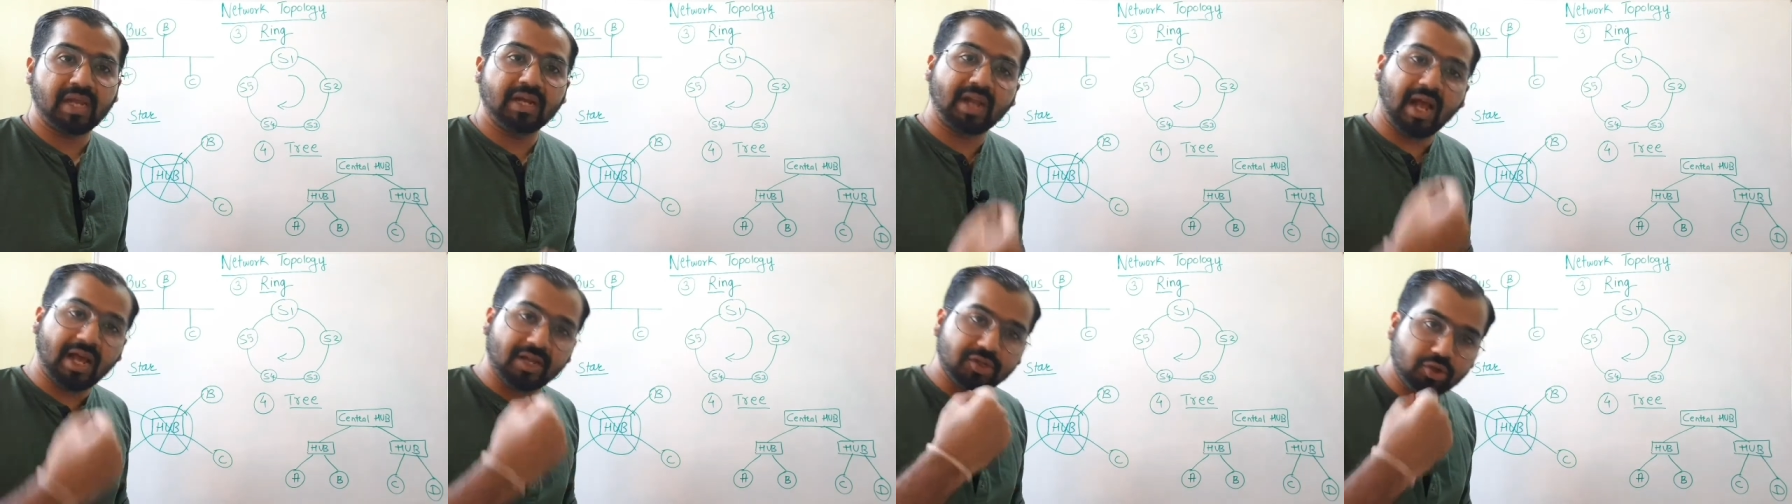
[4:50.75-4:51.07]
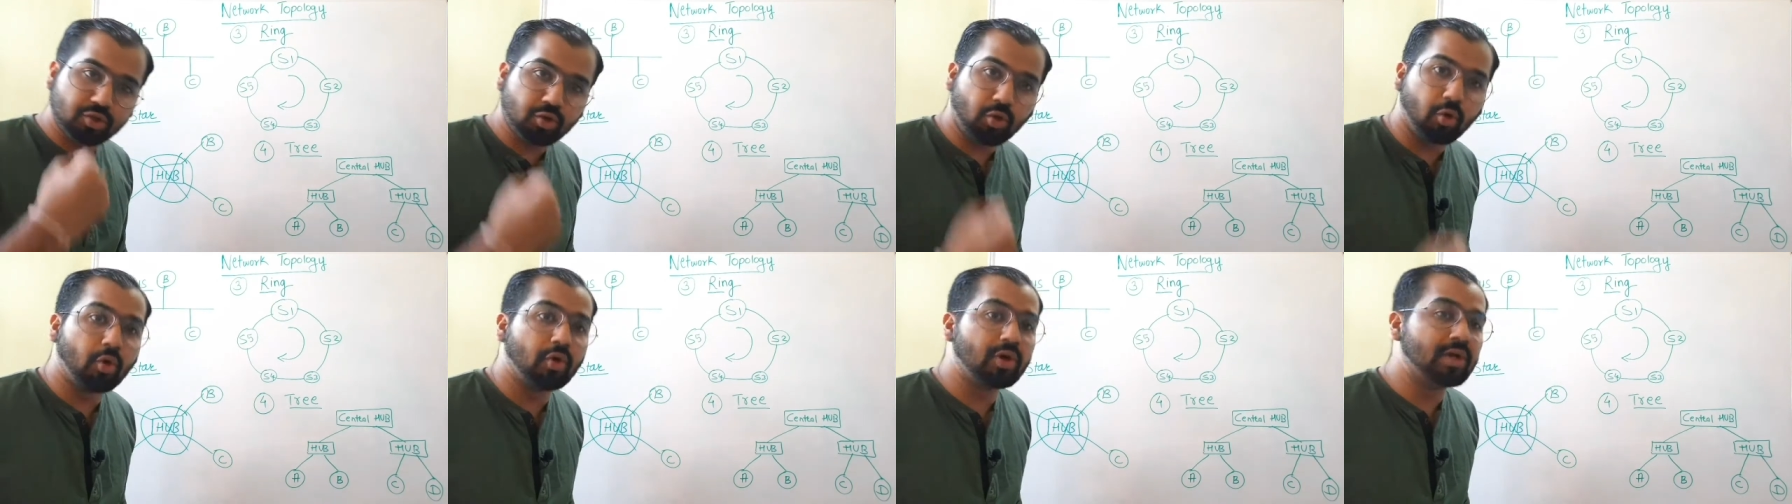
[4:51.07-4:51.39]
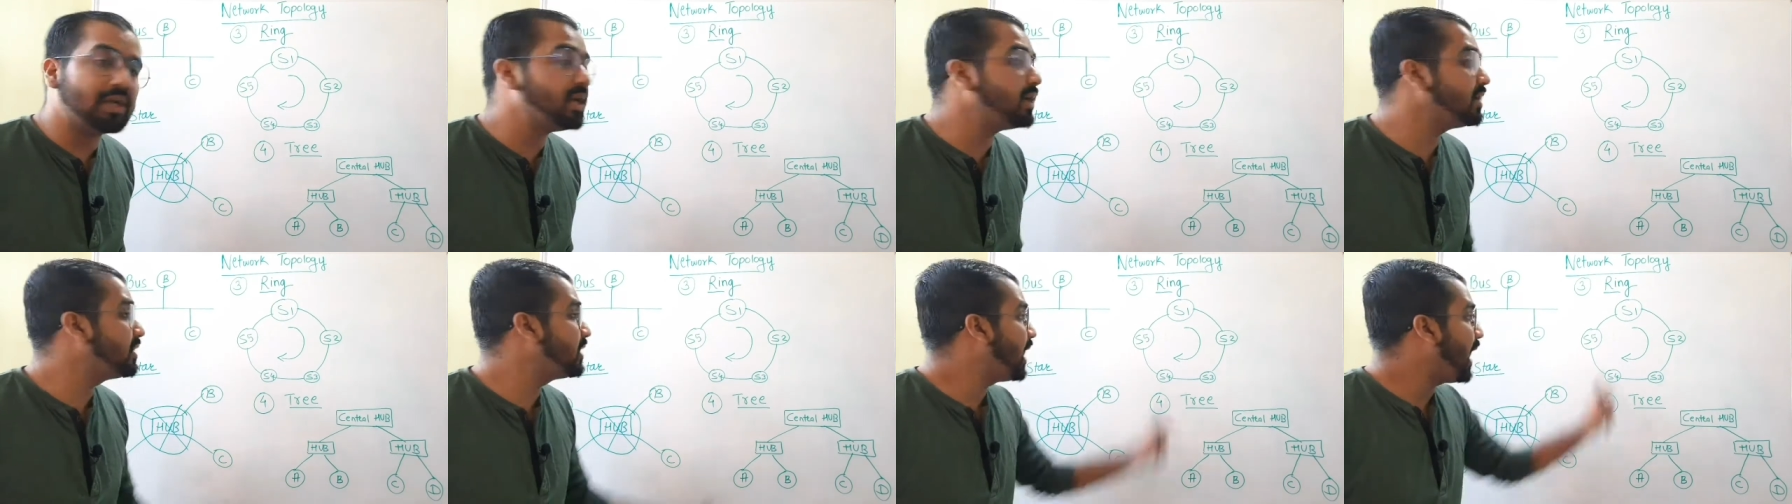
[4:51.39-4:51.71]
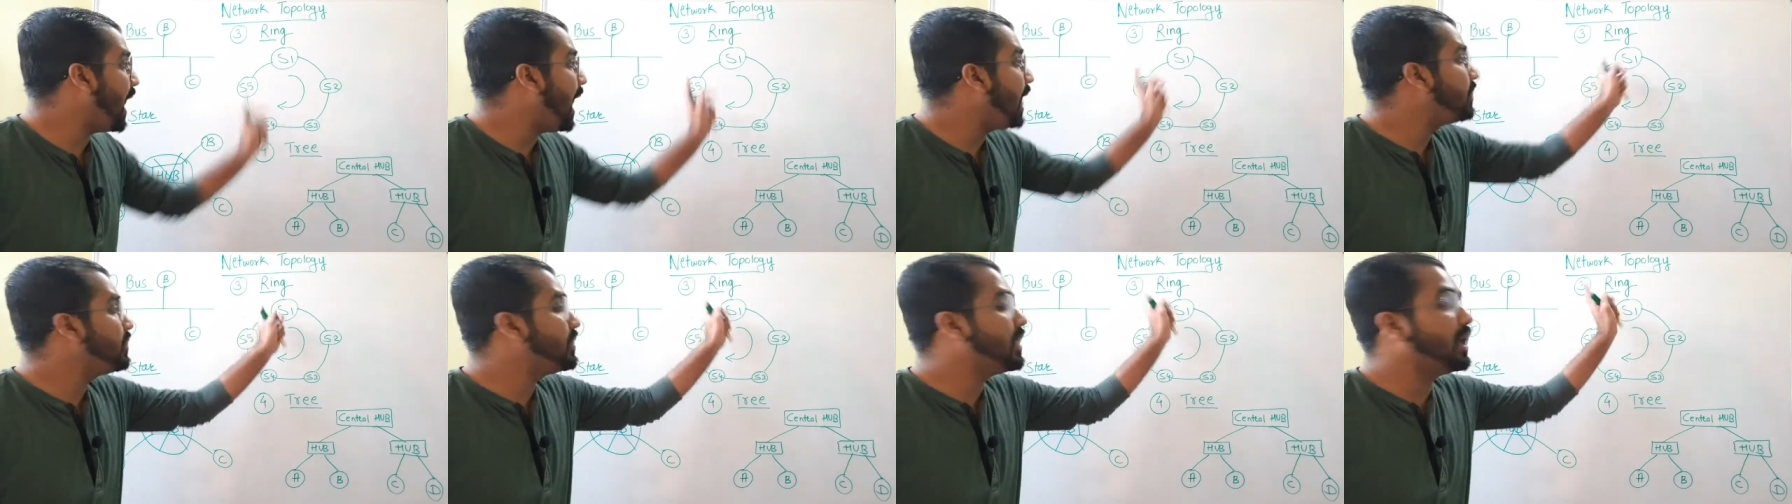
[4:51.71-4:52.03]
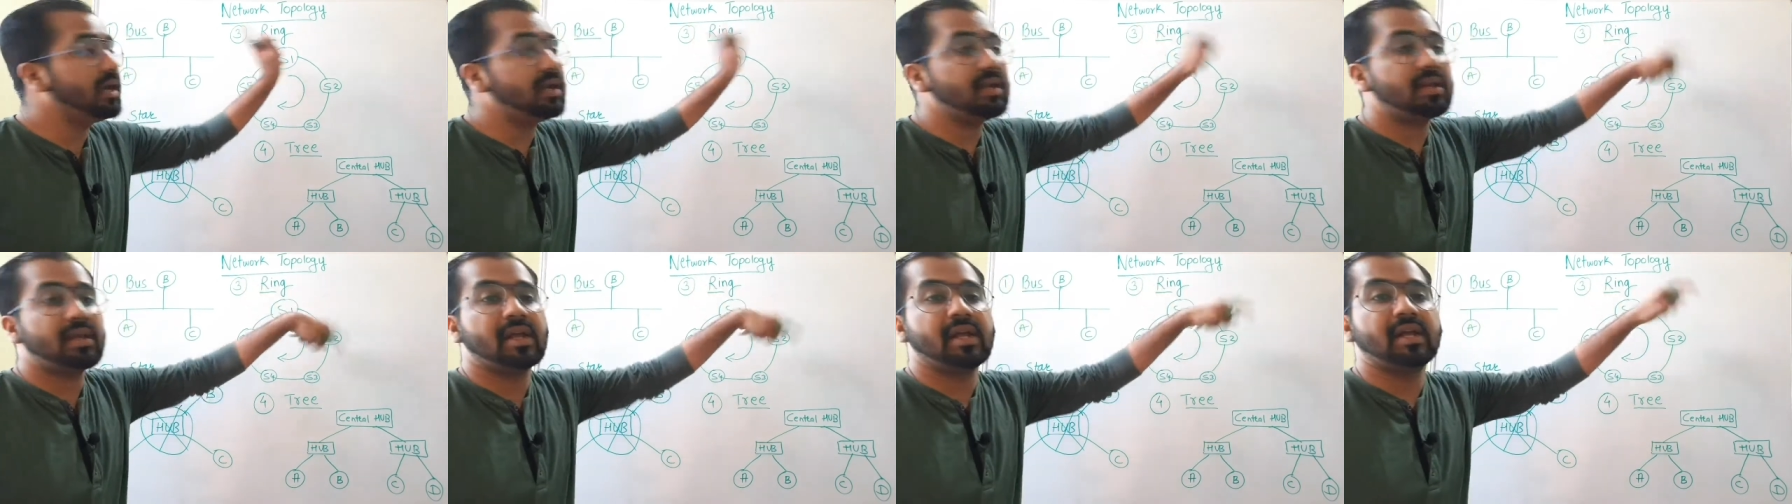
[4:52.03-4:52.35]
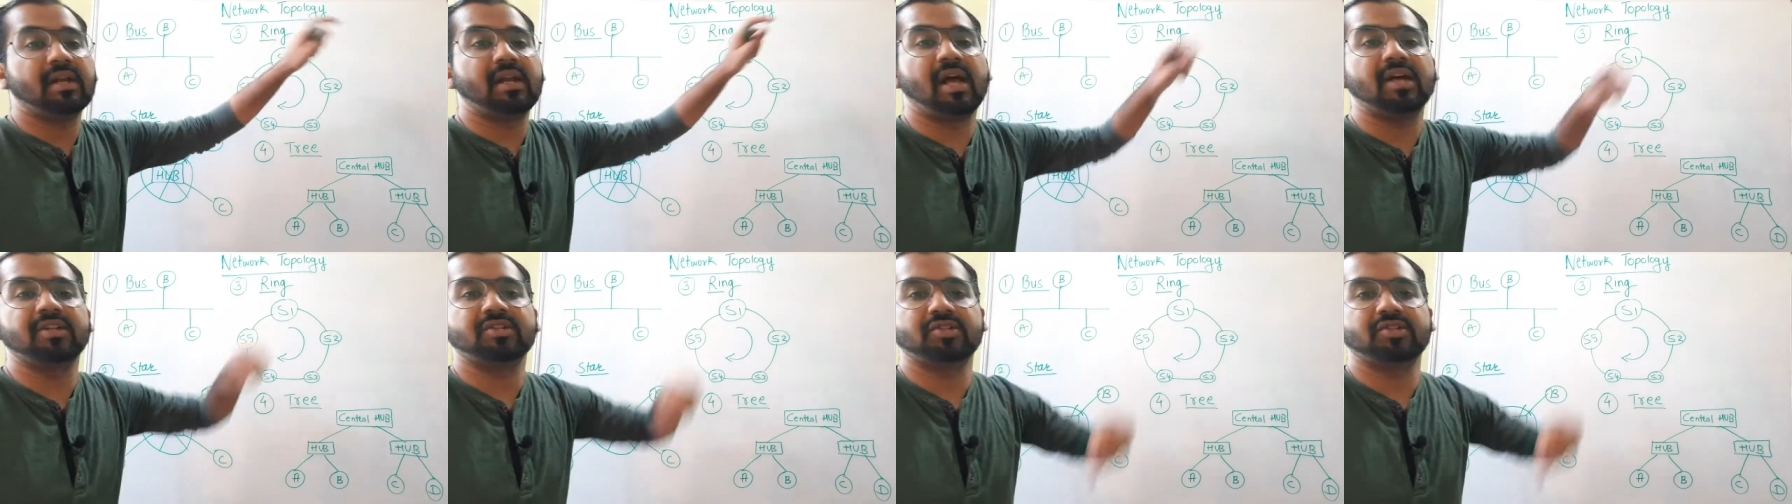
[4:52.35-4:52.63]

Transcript: it has to hold it, and then it